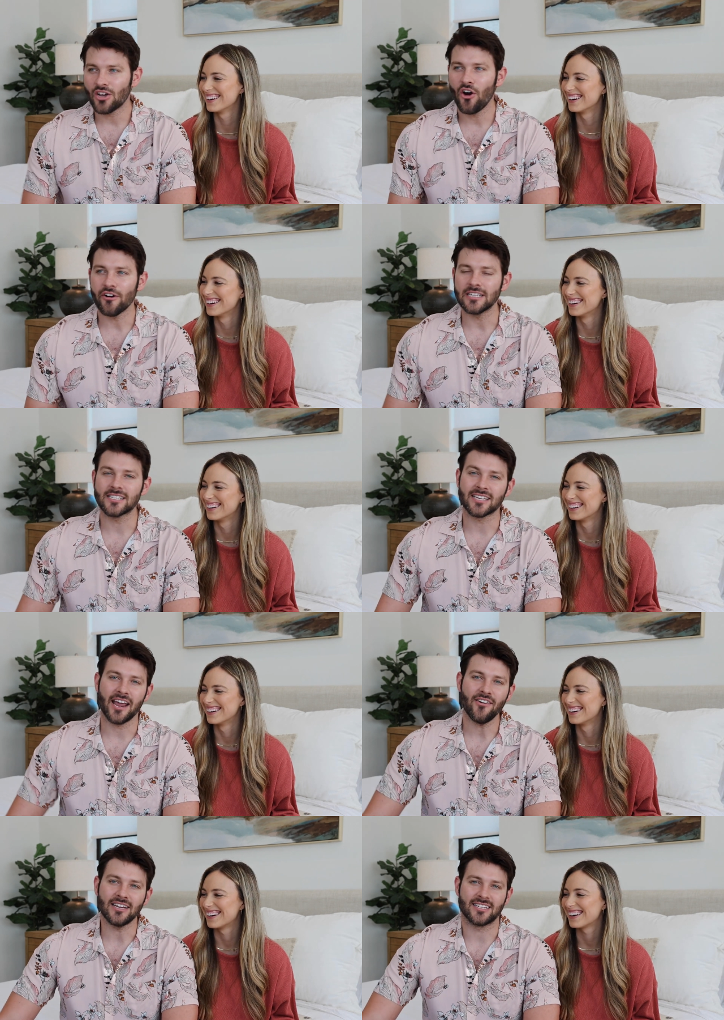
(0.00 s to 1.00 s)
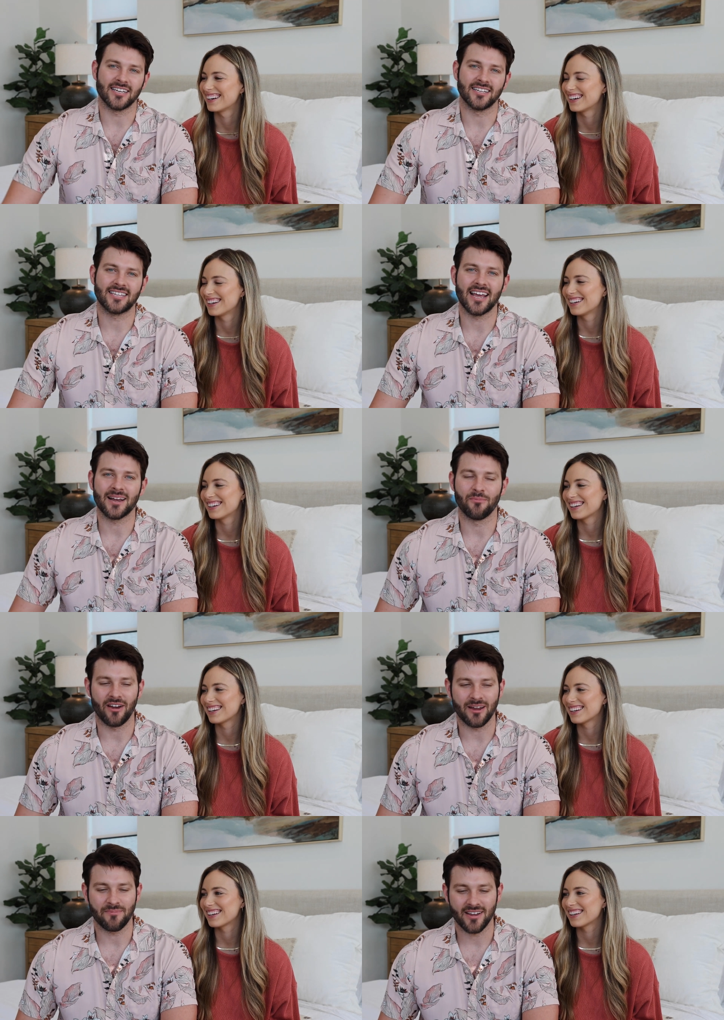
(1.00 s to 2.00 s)
Speaker 1: it's hard. It's scary to take a
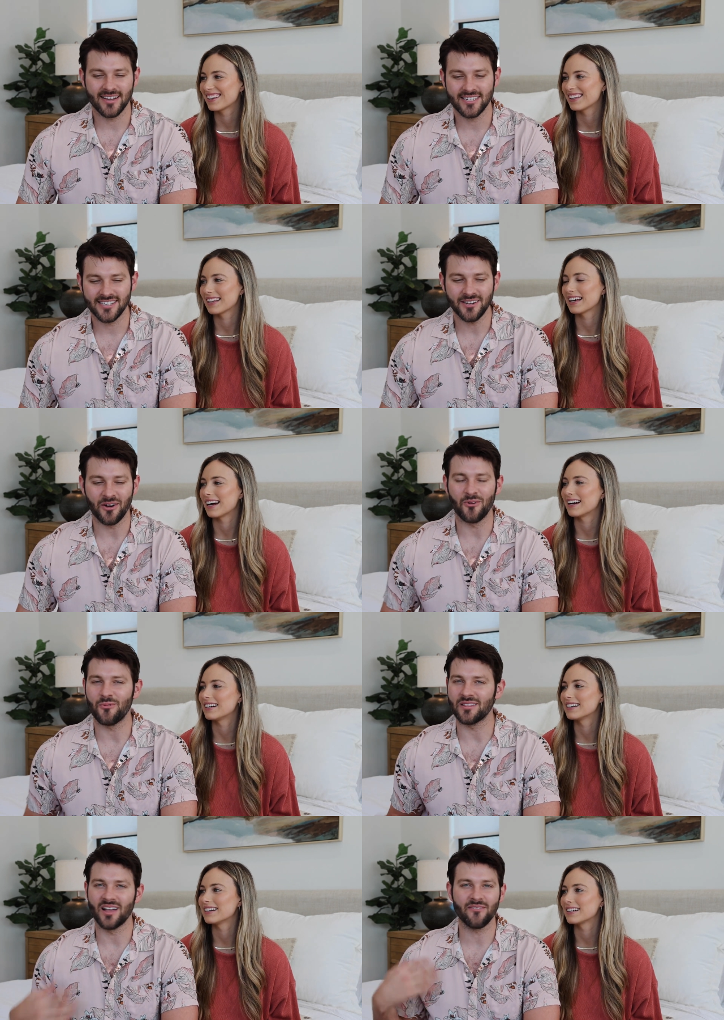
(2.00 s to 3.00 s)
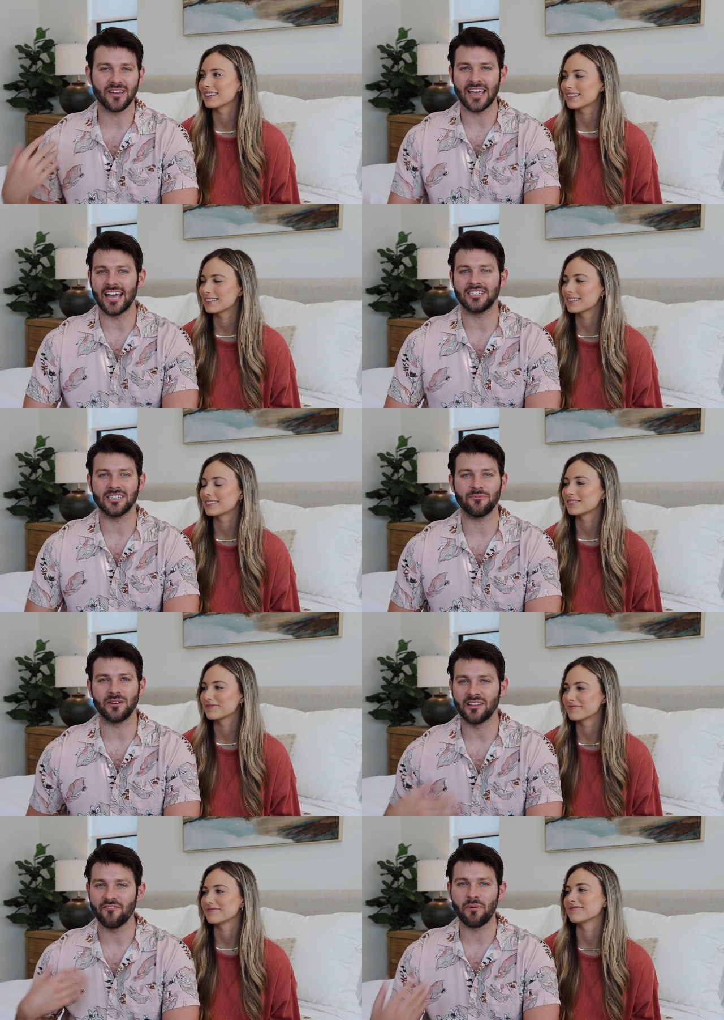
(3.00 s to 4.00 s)
break because you know we love engaging,
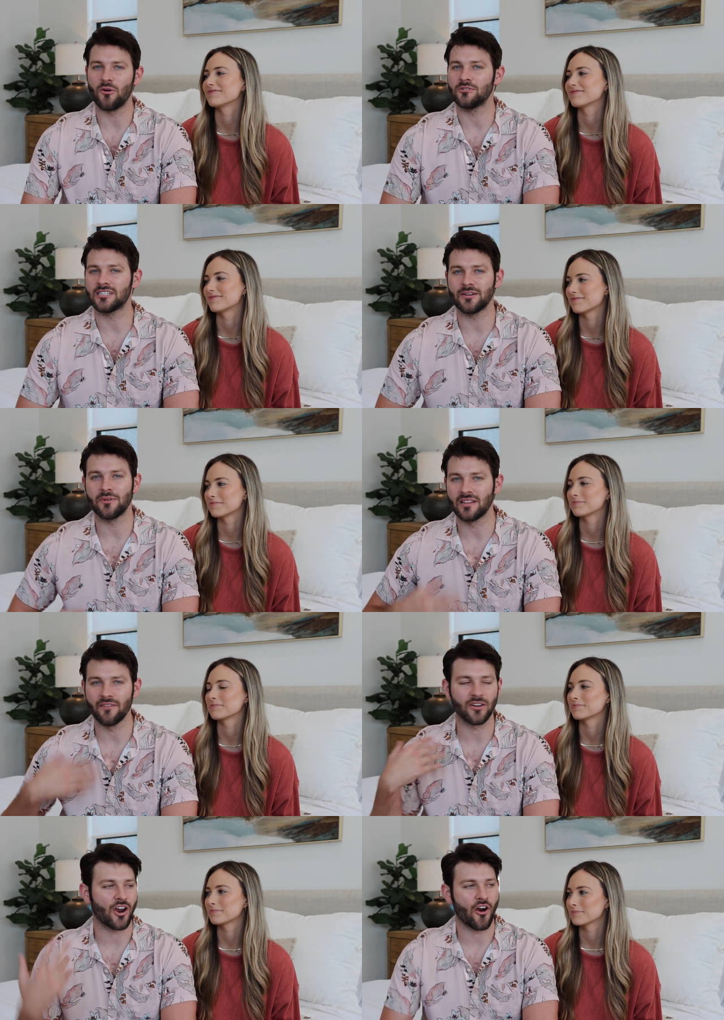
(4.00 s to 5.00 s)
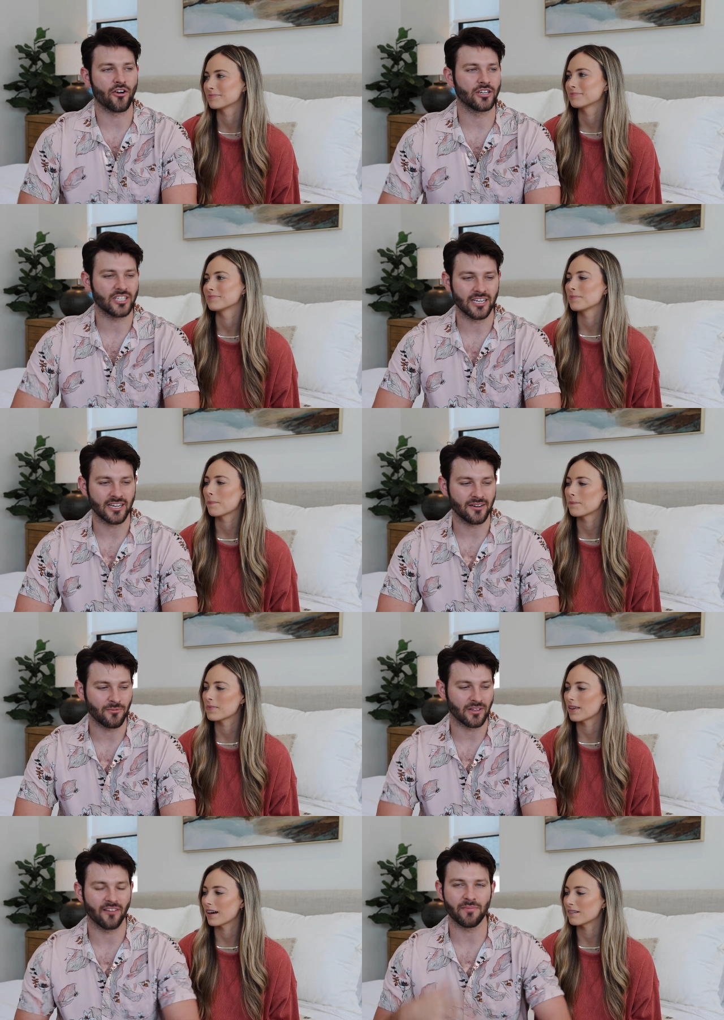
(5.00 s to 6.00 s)
we love posting, we love
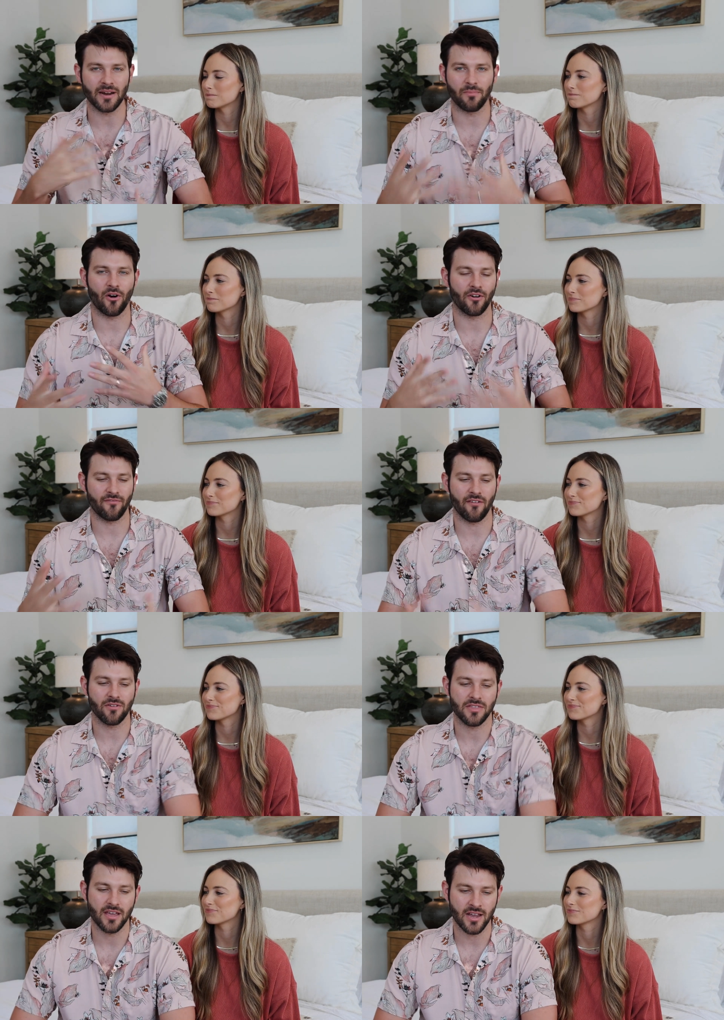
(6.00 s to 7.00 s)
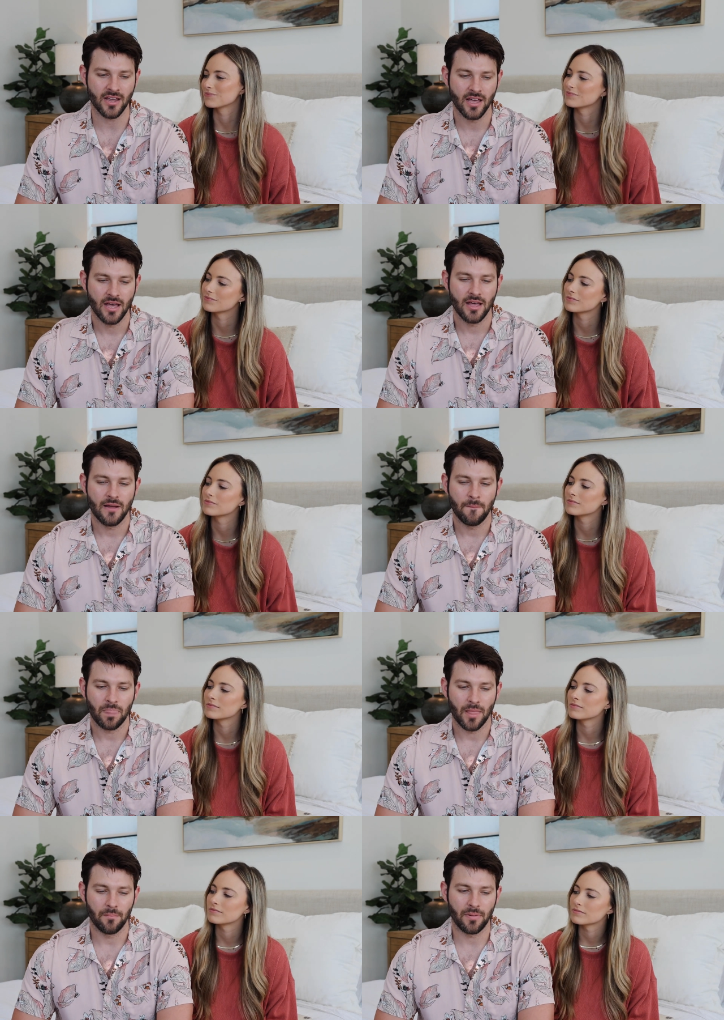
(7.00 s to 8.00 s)
encouraging, we love yeah. being a part of everything.
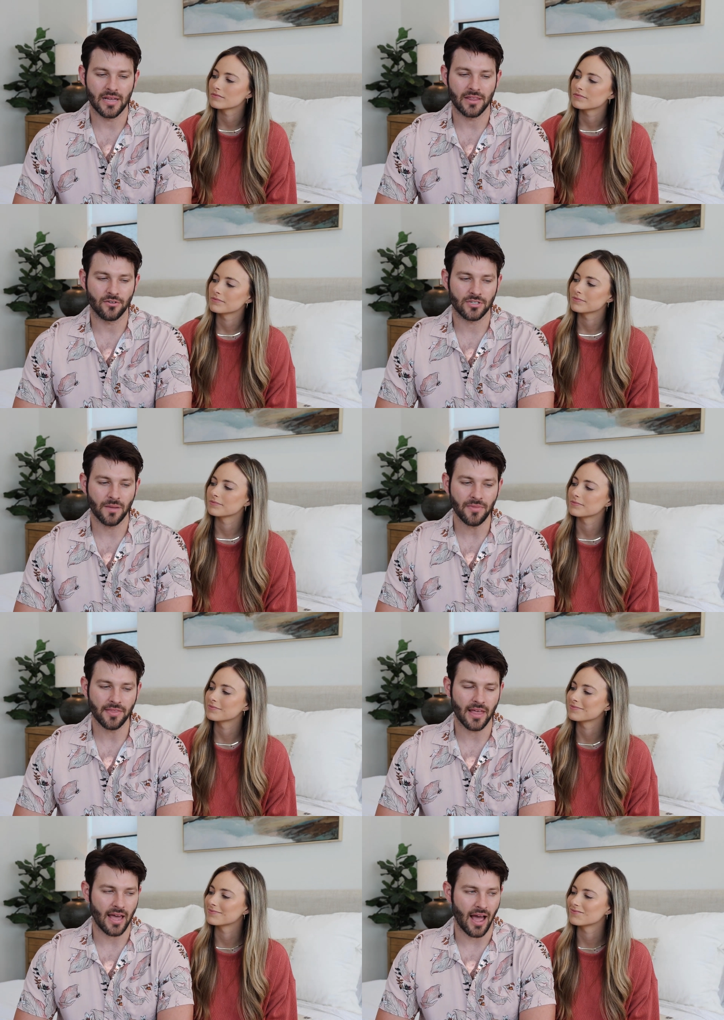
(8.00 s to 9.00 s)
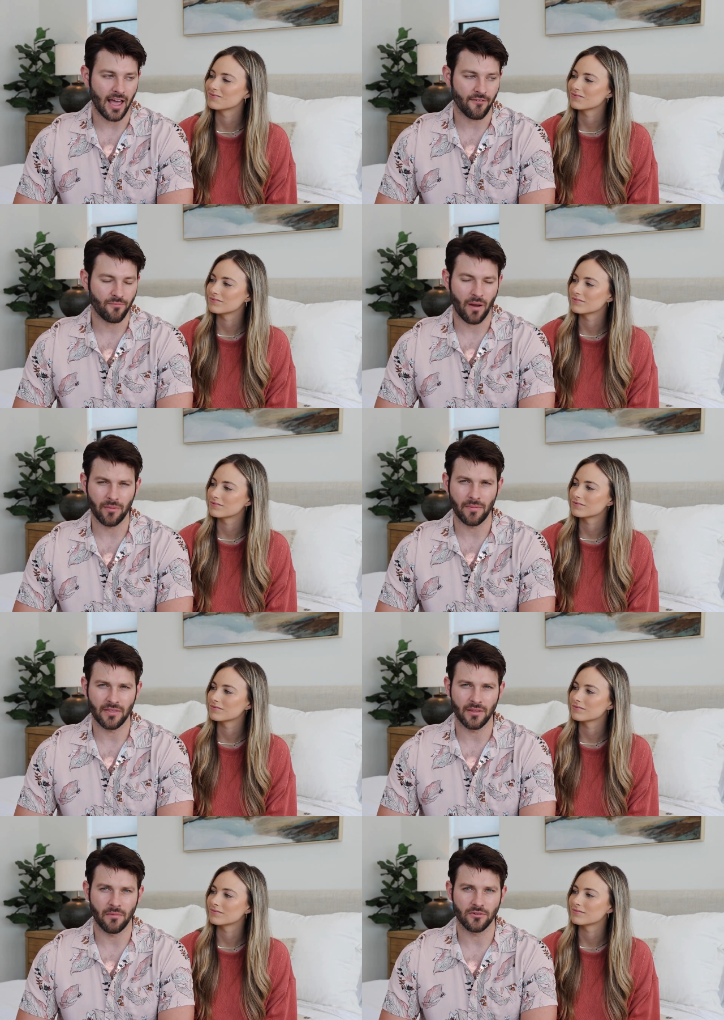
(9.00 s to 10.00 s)
But there's something that I've probably
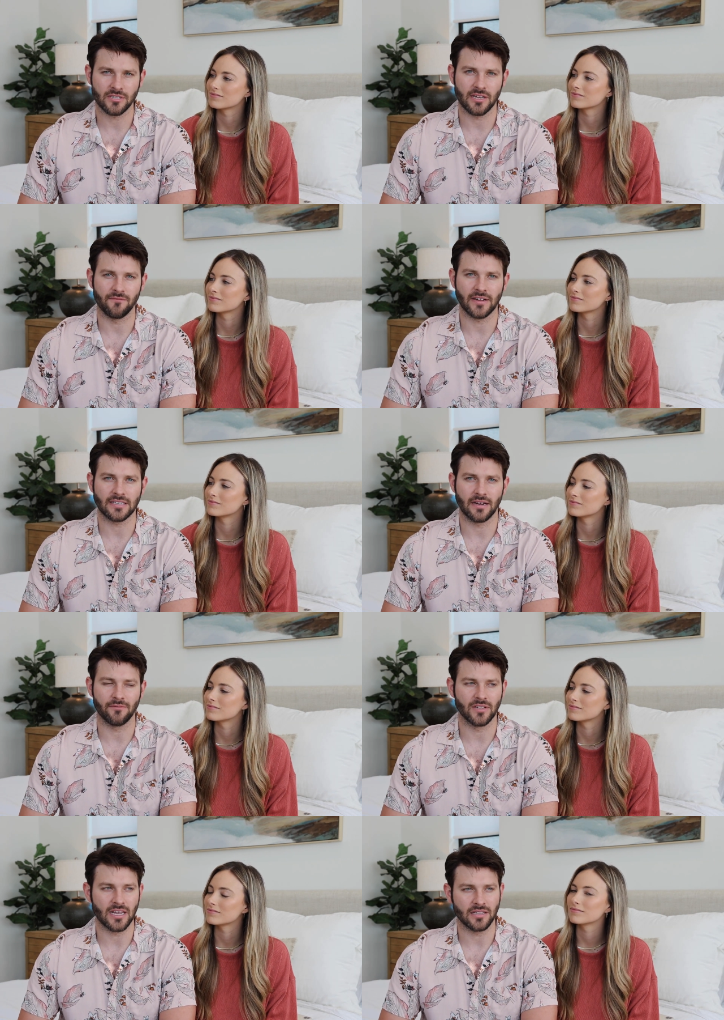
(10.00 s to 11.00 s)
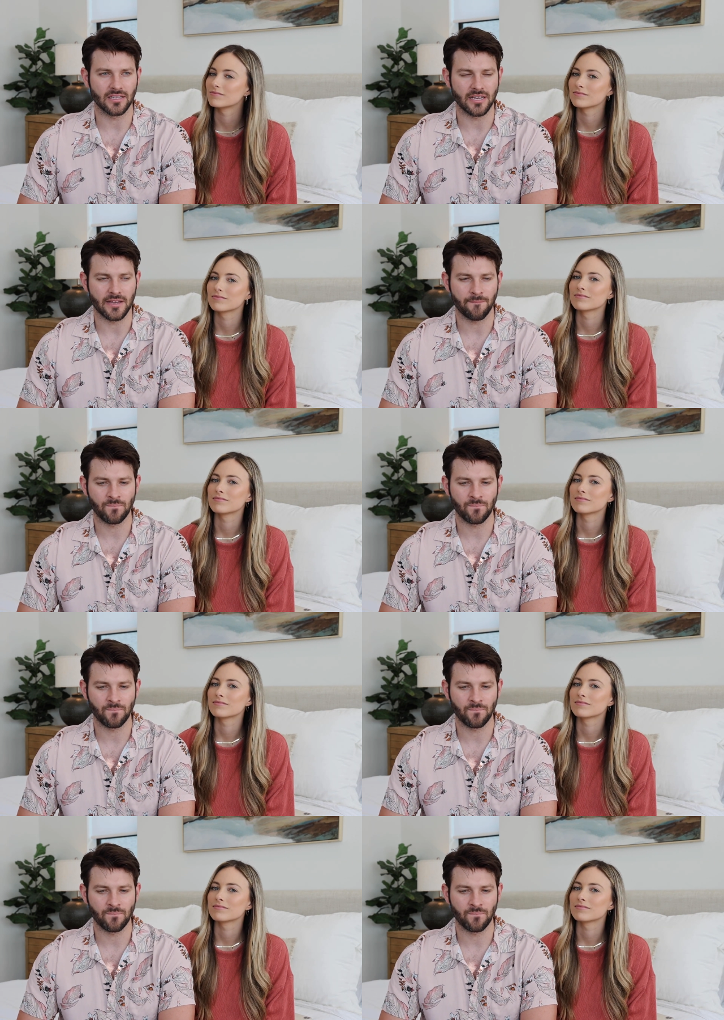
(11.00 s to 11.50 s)
been the most convicted of lately,